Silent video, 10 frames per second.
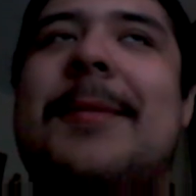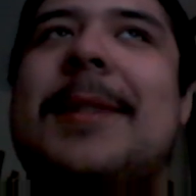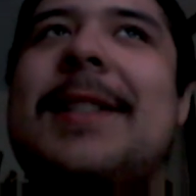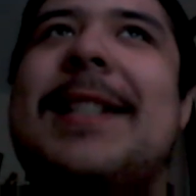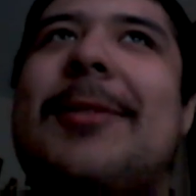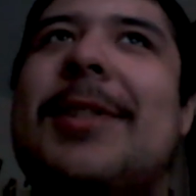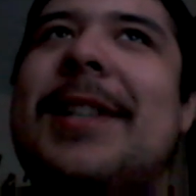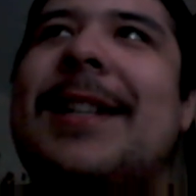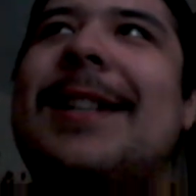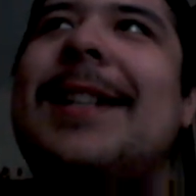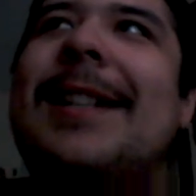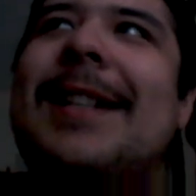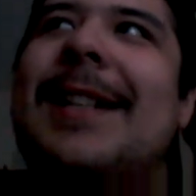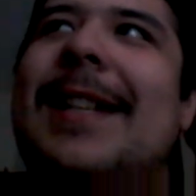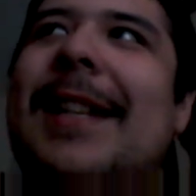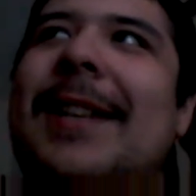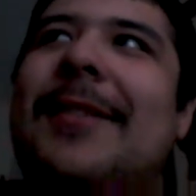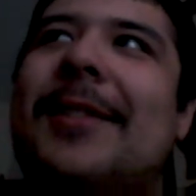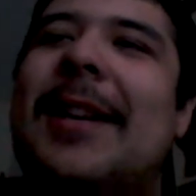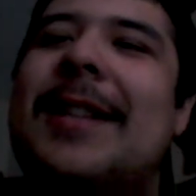happen. It's like watching, like
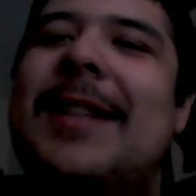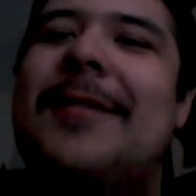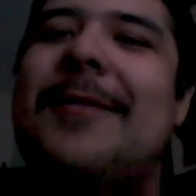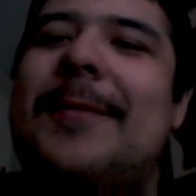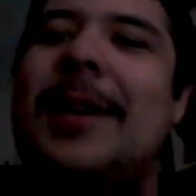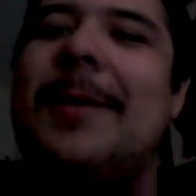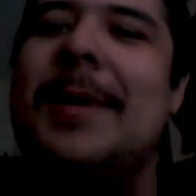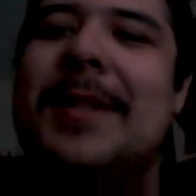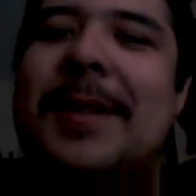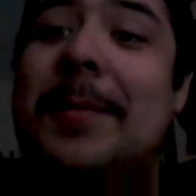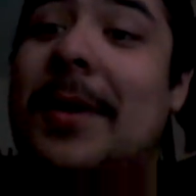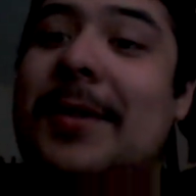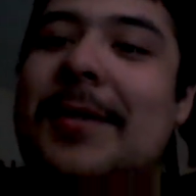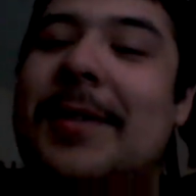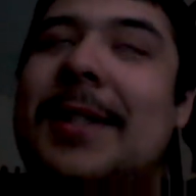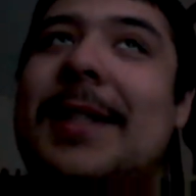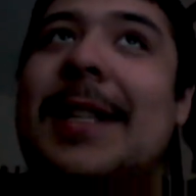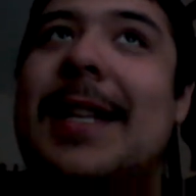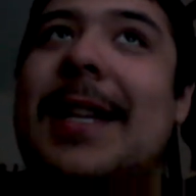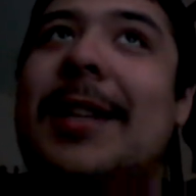if you guys have uh, Mexican parents or anything
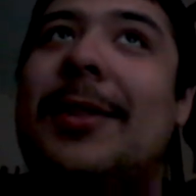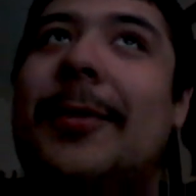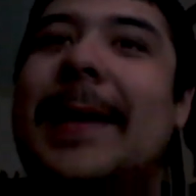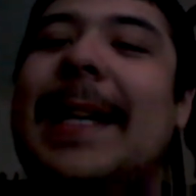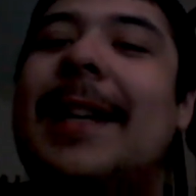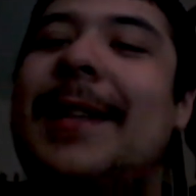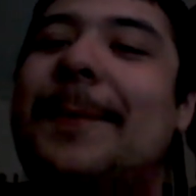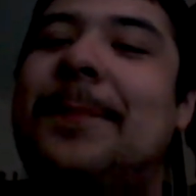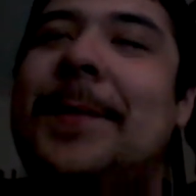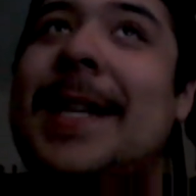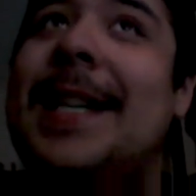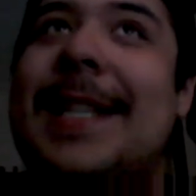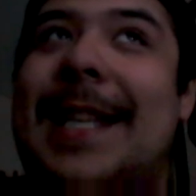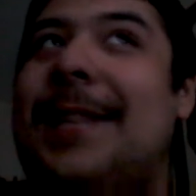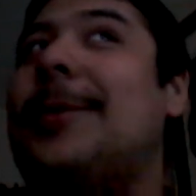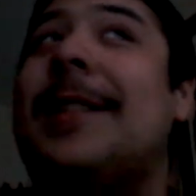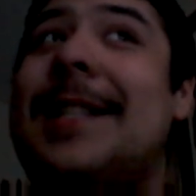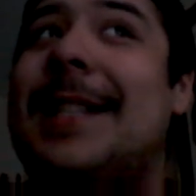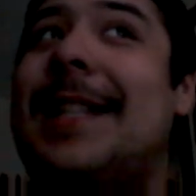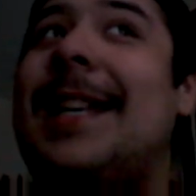like that, a novela. That's what
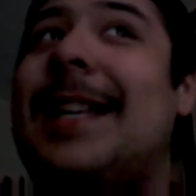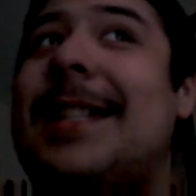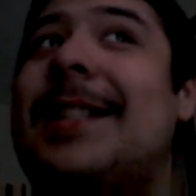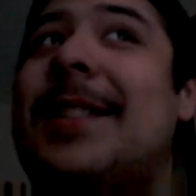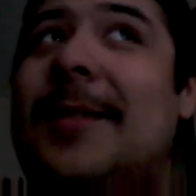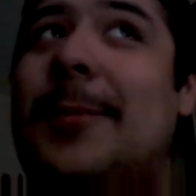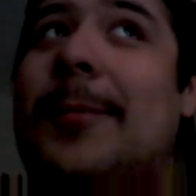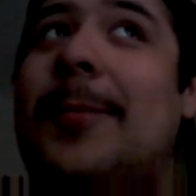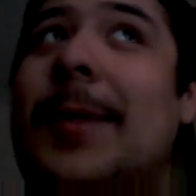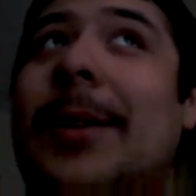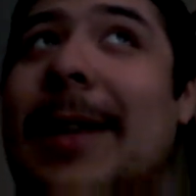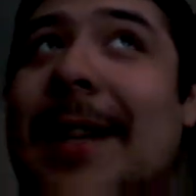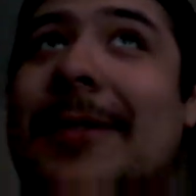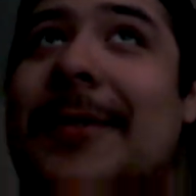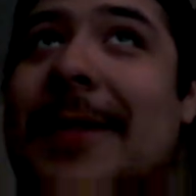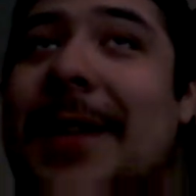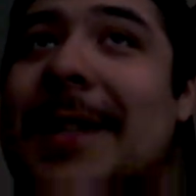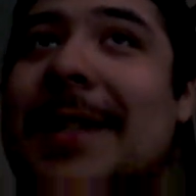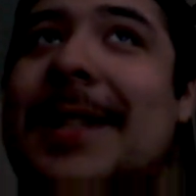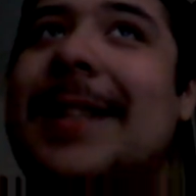this is like, just with real life
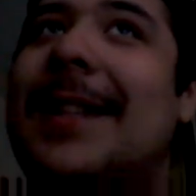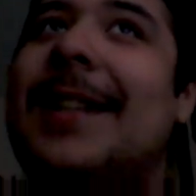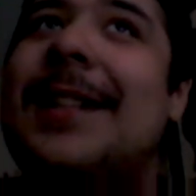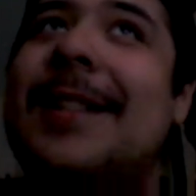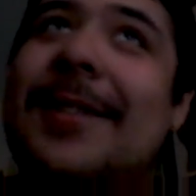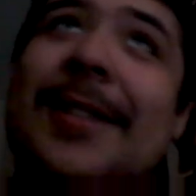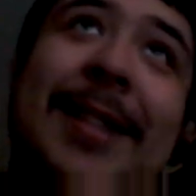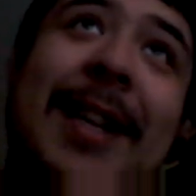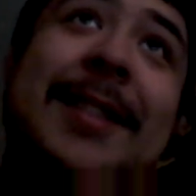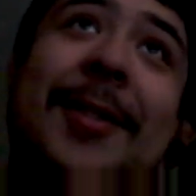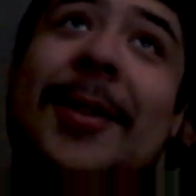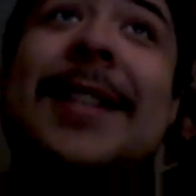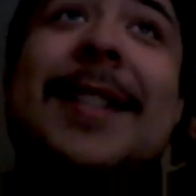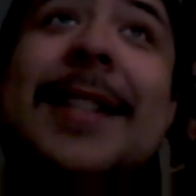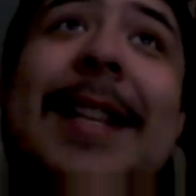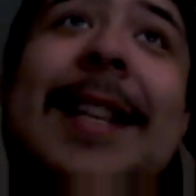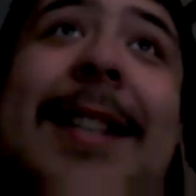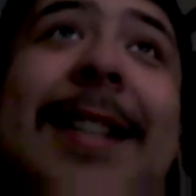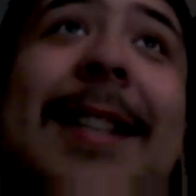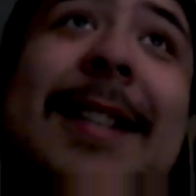things. So that's crazy
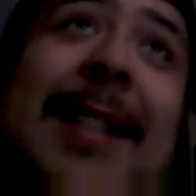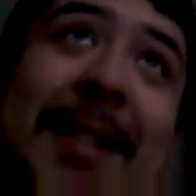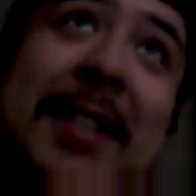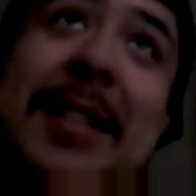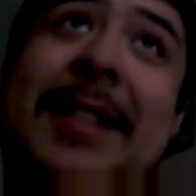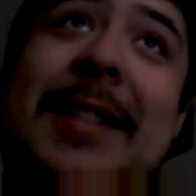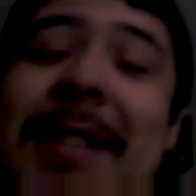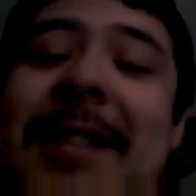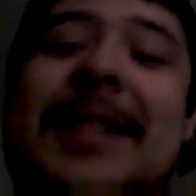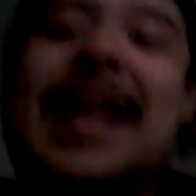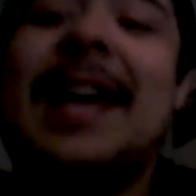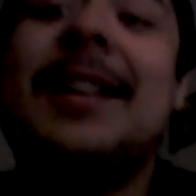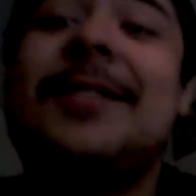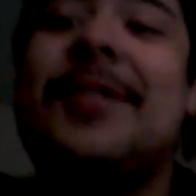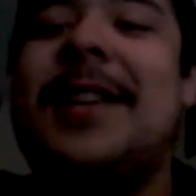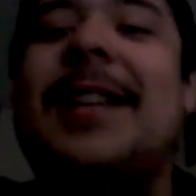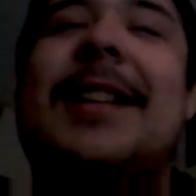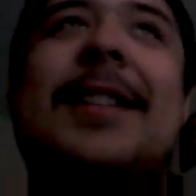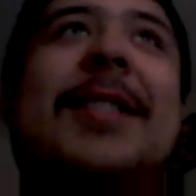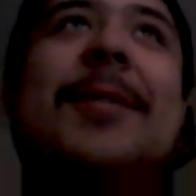that this is that
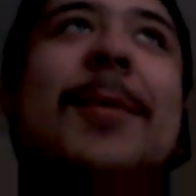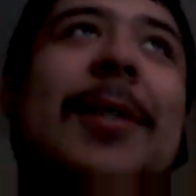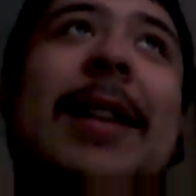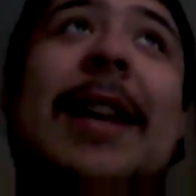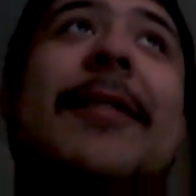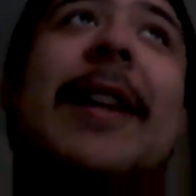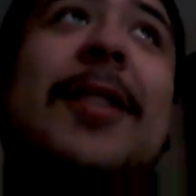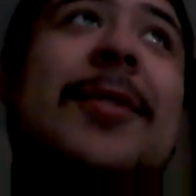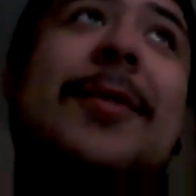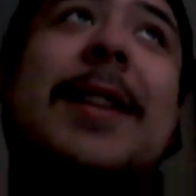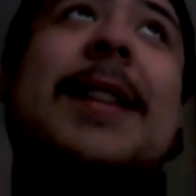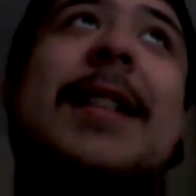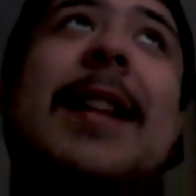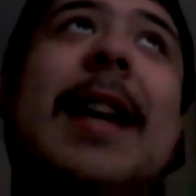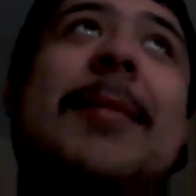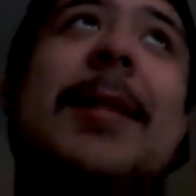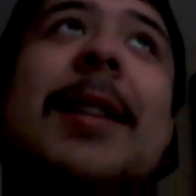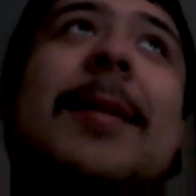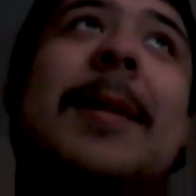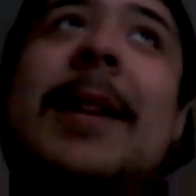entertaining. It's just real life, actual things that are
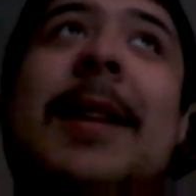happening